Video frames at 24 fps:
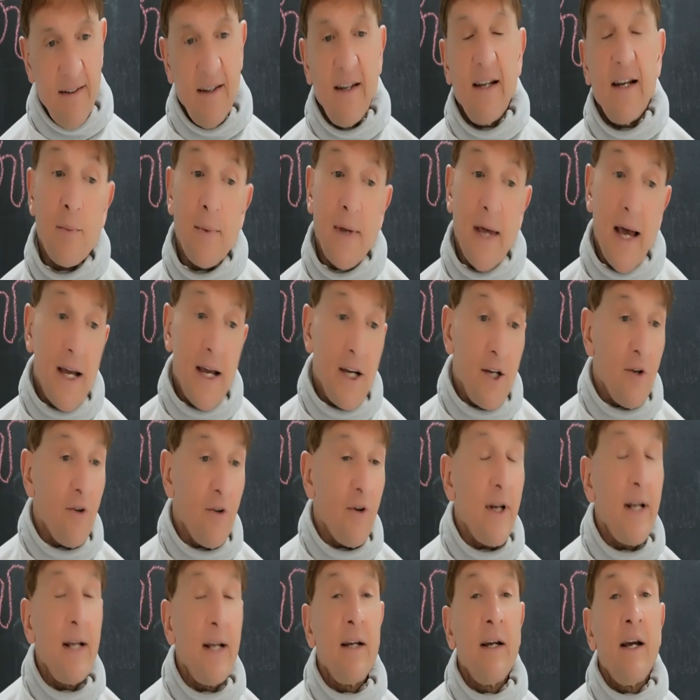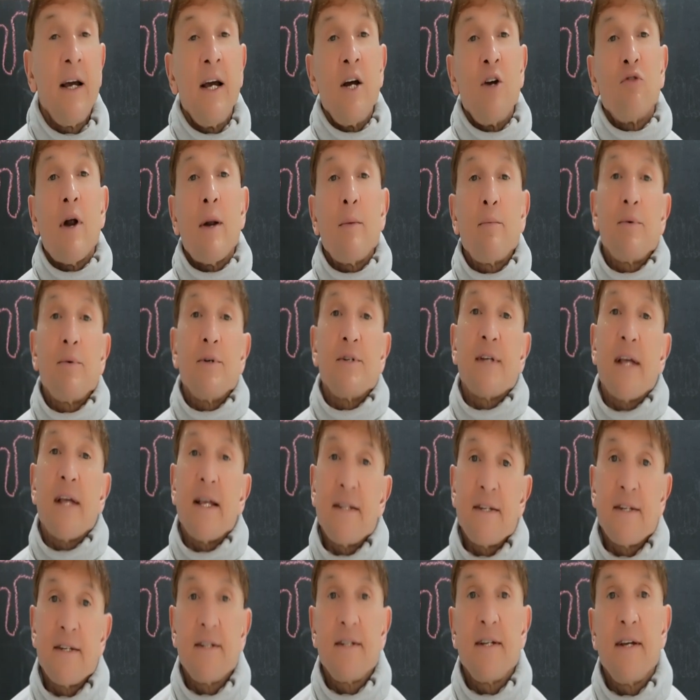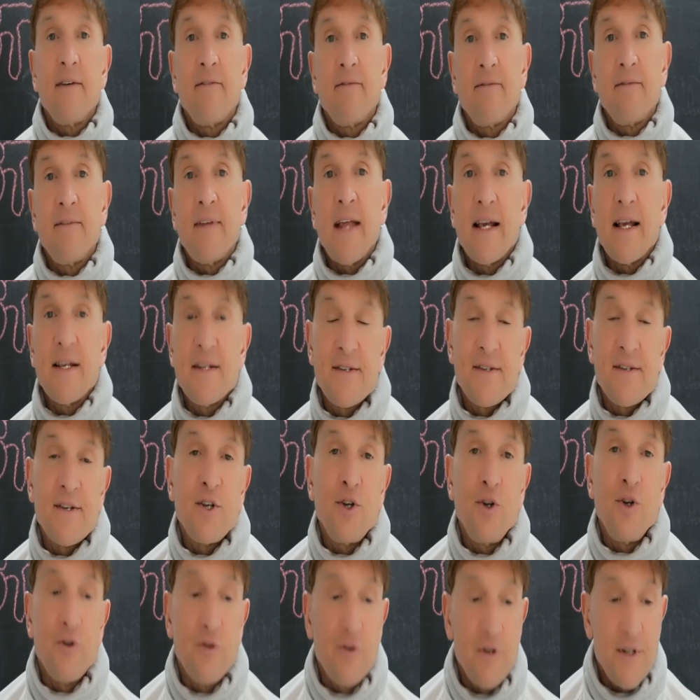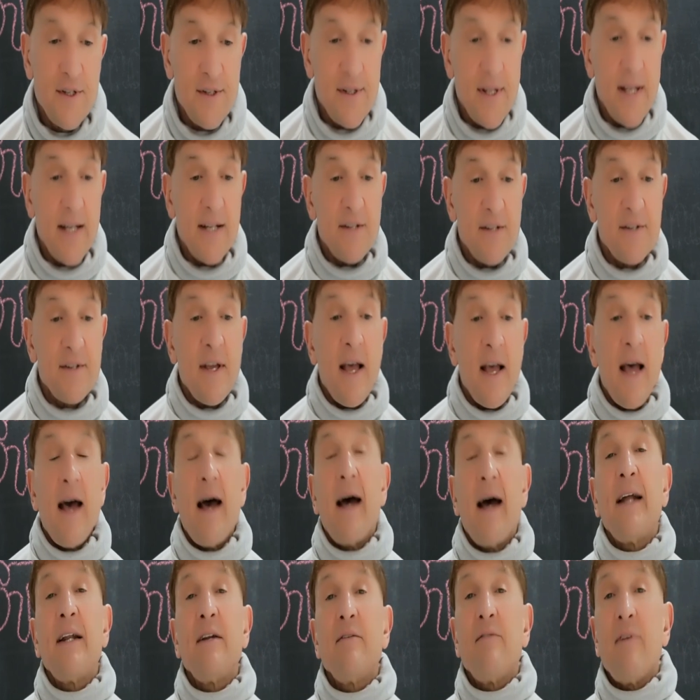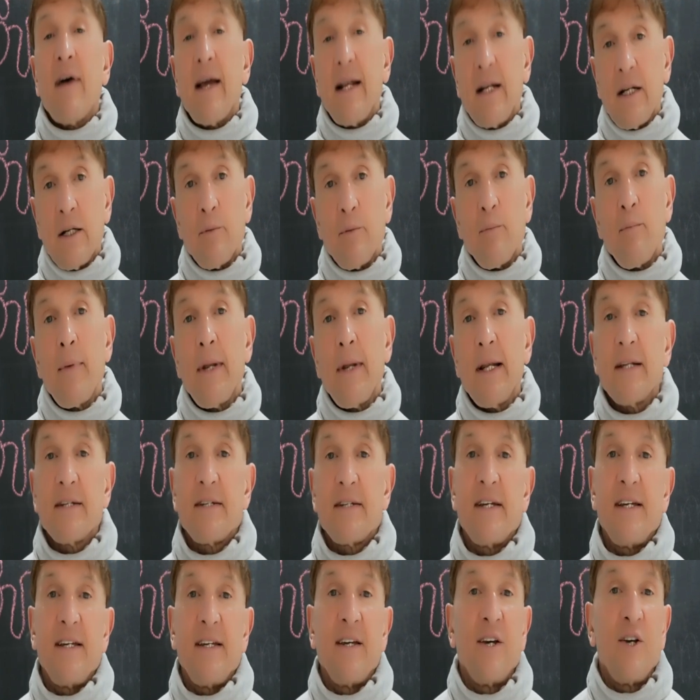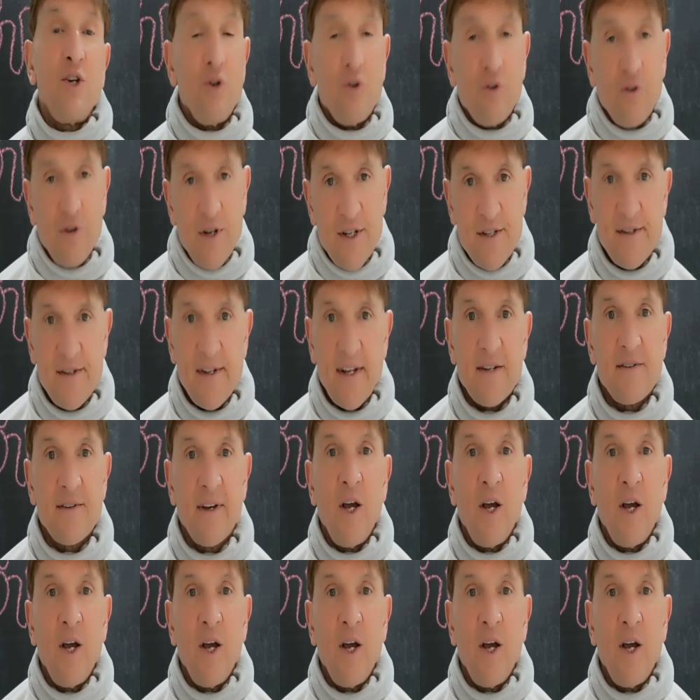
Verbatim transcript: It can be anchoring, representativeness heuristics, and availability heuristics.